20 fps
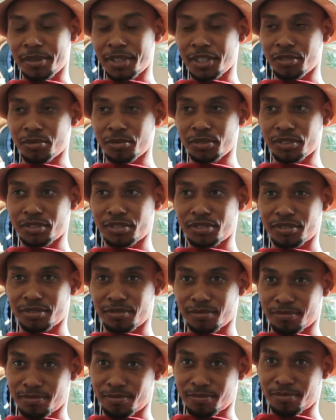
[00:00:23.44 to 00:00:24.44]
I mean,
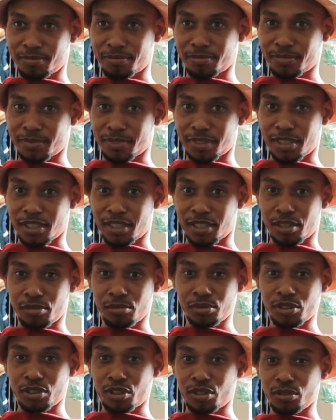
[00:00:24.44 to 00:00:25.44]

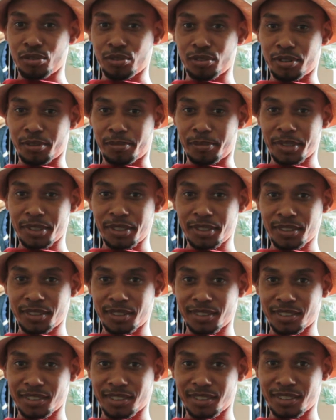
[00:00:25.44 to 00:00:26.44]
it was cool to
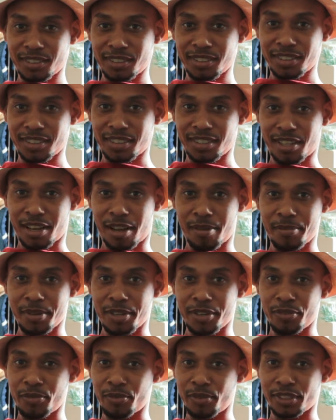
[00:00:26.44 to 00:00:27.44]
me.
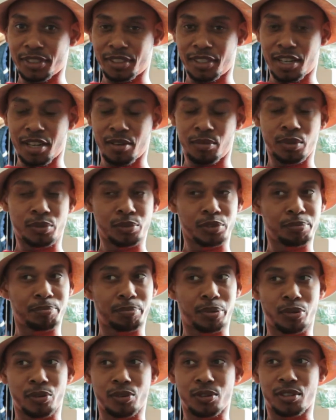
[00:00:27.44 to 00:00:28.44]
I mean, it wasn't like we
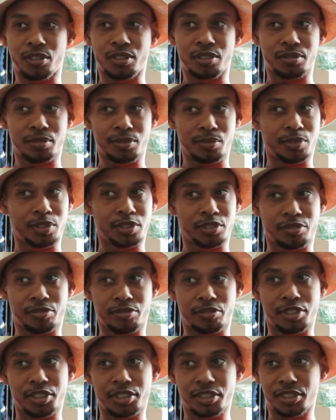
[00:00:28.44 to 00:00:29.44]
was poor, we
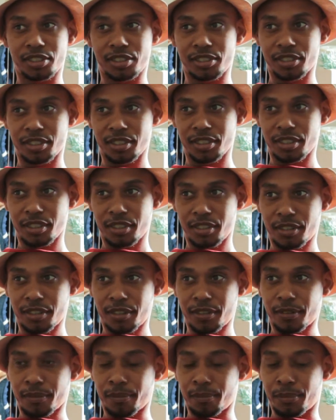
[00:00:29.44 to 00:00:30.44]
wasn't rich,
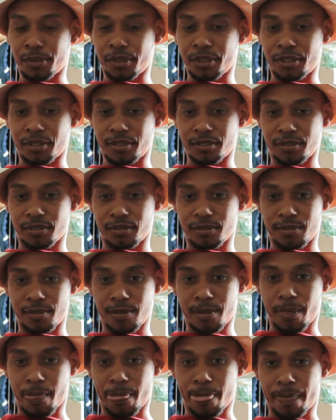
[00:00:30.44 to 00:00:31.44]
but
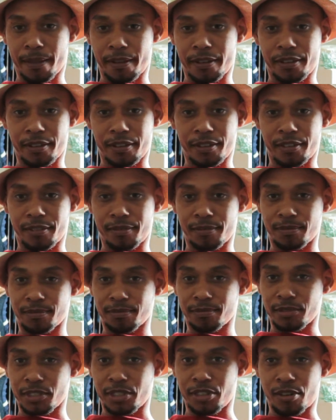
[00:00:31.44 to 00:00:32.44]

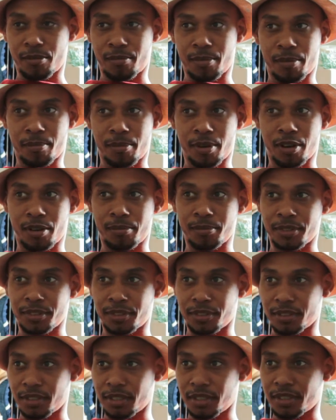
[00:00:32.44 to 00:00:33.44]
you know, my
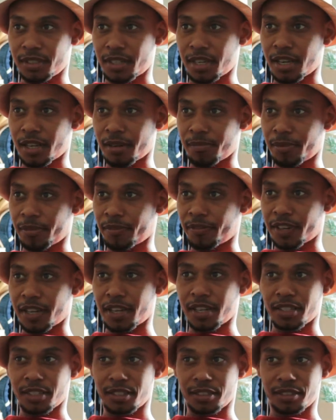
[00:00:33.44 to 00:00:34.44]
mom and dad
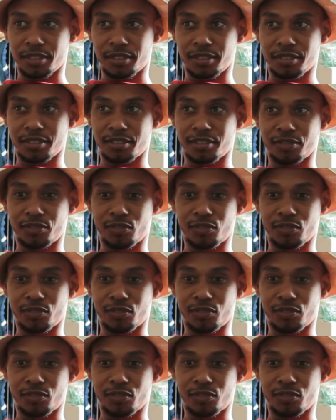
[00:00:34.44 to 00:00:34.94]
provided